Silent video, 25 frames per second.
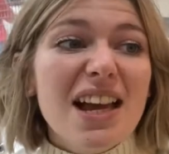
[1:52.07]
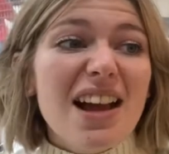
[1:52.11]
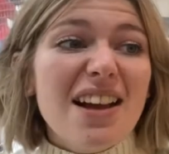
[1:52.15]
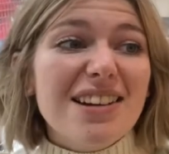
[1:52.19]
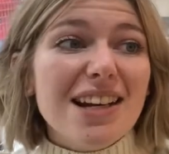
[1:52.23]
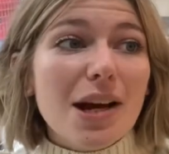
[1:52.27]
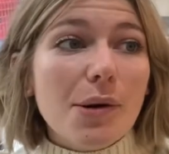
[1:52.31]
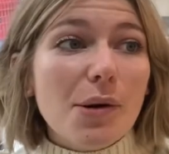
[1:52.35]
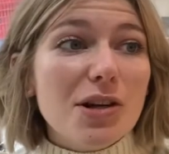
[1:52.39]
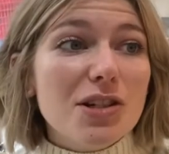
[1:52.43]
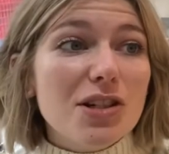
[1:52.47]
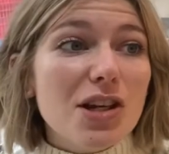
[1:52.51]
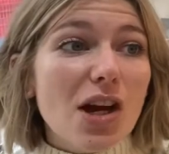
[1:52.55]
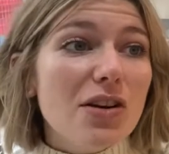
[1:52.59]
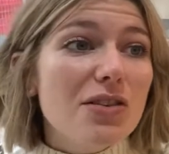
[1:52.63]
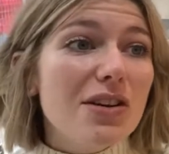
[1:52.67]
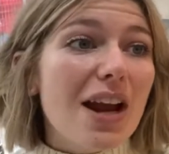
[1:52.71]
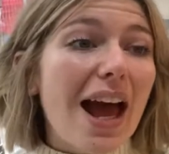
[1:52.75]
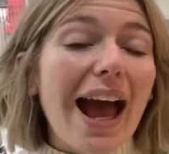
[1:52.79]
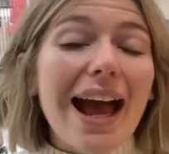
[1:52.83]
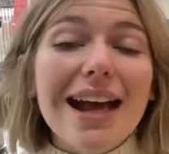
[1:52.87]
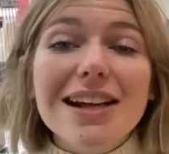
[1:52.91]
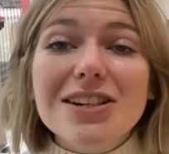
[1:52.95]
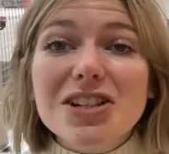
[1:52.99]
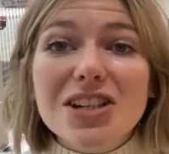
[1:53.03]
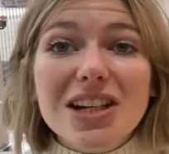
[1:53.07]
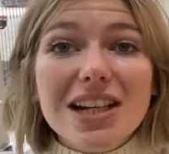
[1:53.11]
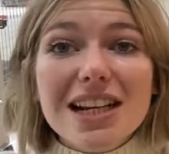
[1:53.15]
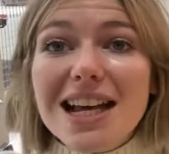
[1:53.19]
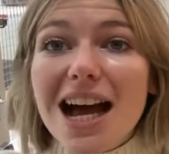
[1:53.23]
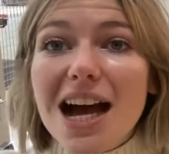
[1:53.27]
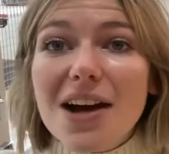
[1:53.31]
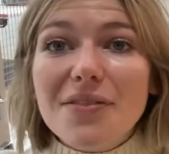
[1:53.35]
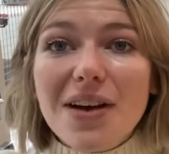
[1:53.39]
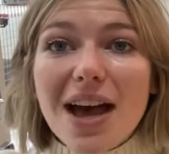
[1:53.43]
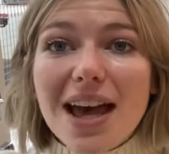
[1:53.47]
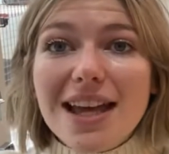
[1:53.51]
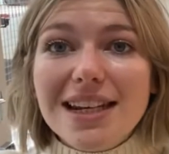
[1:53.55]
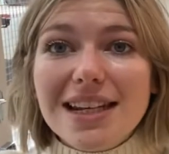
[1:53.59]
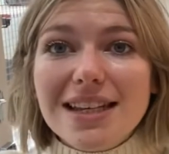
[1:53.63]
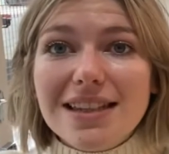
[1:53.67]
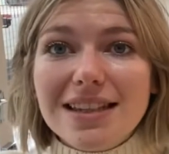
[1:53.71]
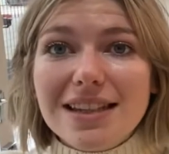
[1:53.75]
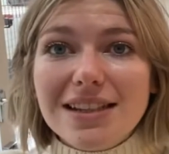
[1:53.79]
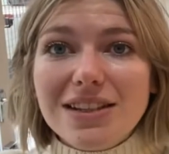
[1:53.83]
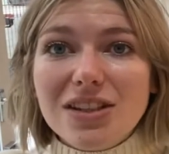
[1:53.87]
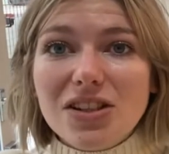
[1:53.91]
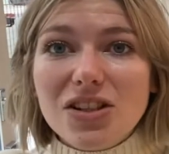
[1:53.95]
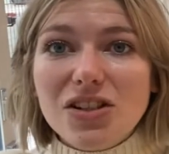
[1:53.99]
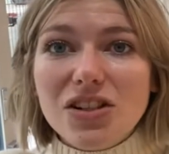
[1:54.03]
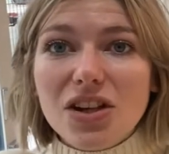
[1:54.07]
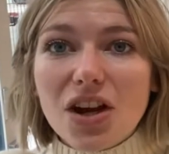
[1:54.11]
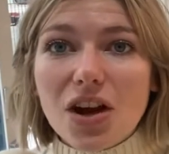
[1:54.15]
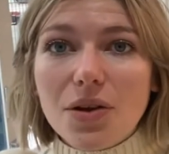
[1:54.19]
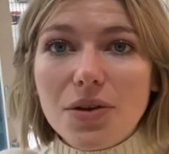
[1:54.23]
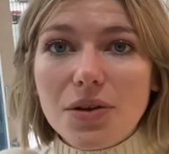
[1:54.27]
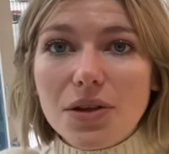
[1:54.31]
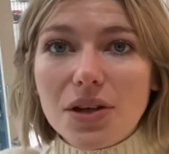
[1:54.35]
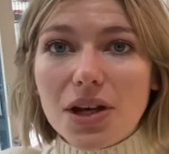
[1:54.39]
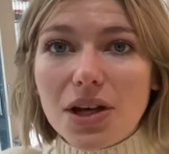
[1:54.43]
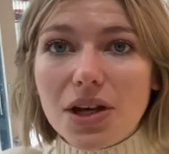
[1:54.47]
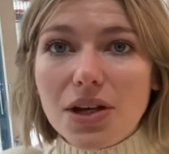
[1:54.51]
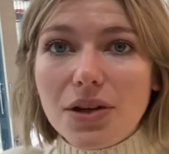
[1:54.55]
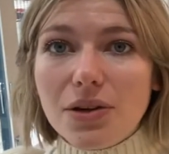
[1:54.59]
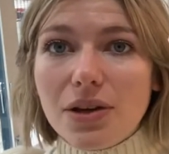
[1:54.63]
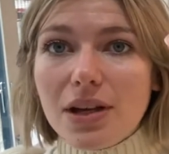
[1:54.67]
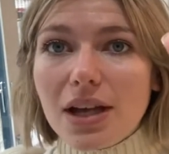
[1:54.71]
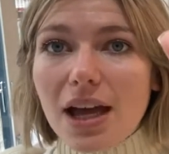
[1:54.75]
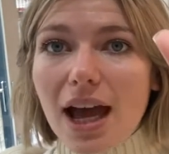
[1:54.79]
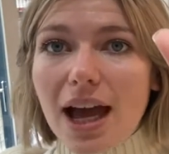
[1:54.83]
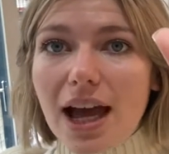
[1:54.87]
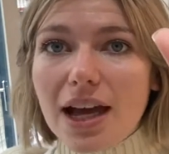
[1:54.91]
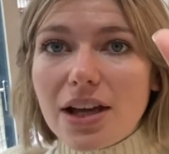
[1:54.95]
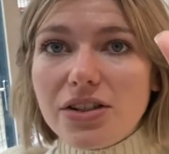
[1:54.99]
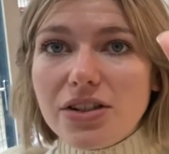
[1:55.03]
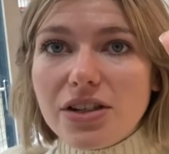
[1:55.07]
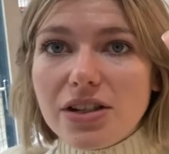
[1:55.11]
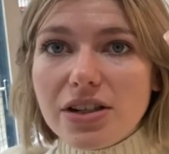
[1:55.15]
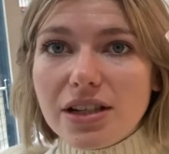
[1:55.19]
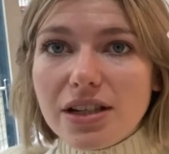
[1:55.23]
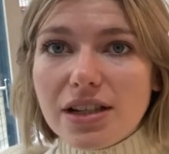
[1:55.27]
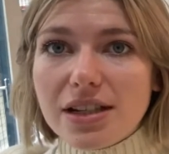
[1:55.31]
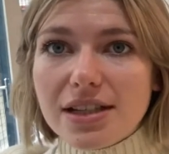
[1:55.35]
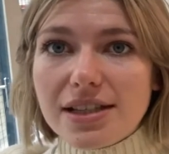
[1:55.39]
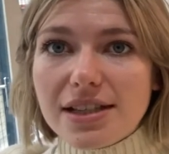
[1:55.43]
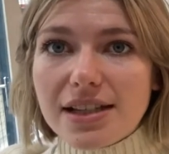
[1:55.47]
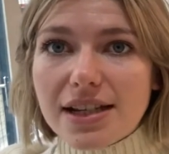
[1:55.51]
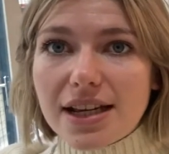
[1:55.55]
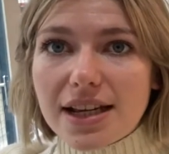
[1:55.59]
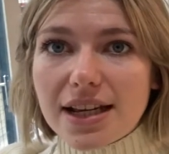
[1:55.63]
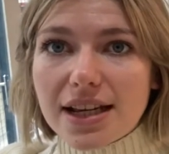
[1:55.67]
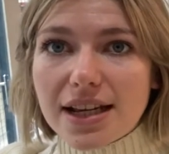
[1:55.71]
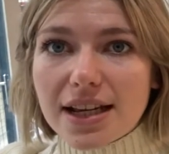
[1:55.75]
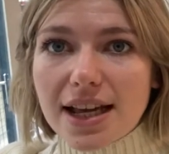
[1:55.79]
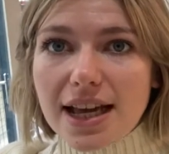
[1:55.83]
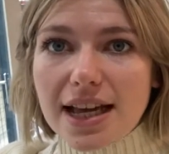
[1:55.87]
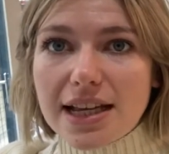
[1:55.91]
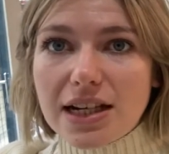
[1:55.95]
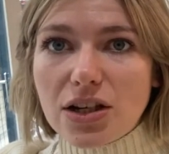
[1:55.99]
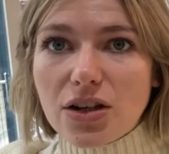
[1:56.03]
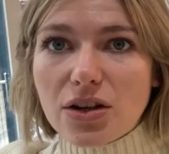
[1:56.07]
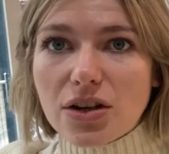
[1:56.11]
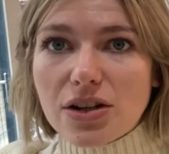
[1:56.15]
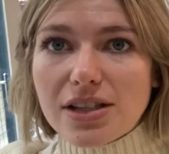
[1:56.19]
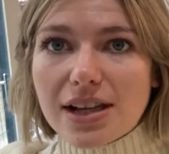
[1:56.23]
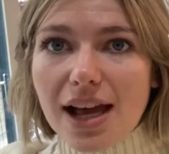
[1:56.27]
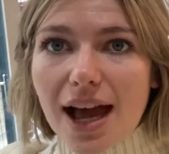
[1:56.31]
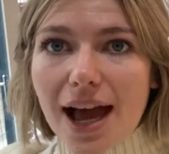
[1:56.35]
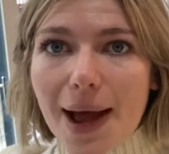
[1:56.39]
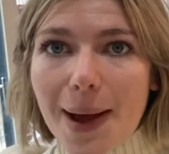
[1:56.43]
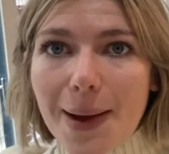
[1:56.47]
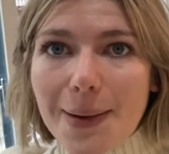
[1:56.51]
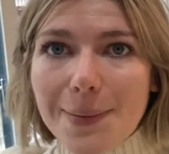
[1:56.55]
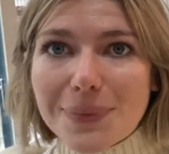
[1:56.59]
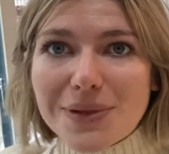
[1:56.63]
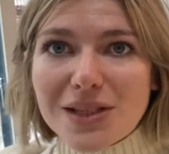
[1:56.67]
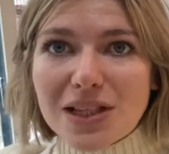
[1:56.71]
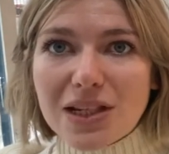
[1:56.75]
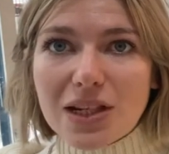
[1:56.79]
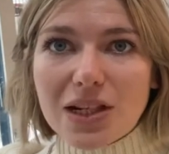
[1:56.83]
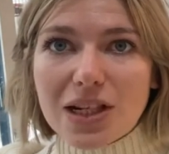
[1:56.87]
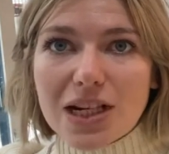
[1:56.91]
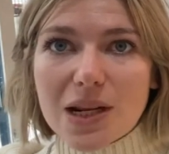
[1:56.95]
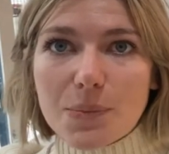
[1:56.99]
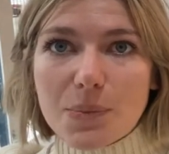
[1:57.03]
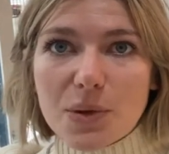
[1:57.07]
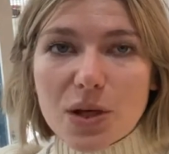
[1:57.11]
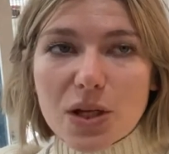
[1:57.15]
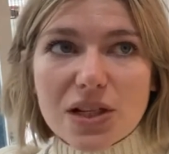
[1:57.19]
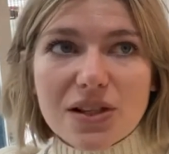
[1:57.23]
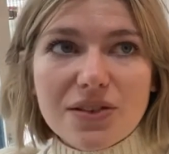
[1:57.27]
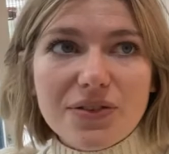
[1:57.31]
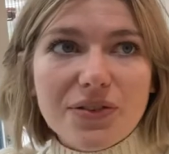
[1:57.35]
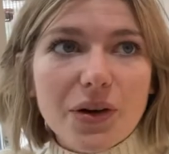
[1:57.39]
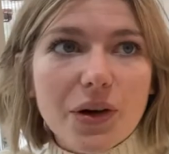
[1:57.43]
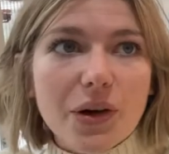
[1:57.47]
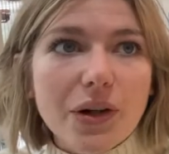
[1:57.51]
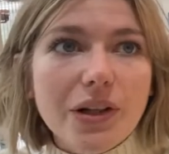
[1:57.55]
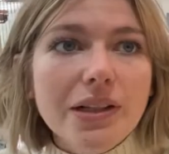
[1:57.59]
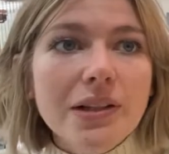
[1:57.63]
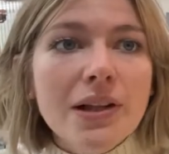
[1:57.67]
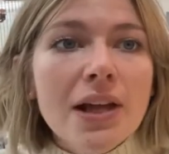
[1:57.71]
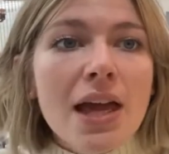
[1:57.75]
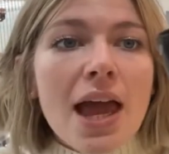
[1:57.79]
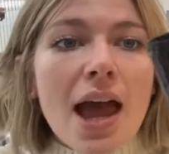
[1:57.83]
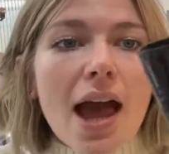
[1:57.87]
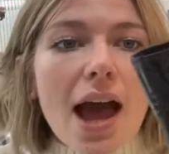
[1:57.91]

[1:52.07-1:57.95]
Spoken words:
Now, I don't actually have anything to show you. As you can see, it looks absolutely beautiful.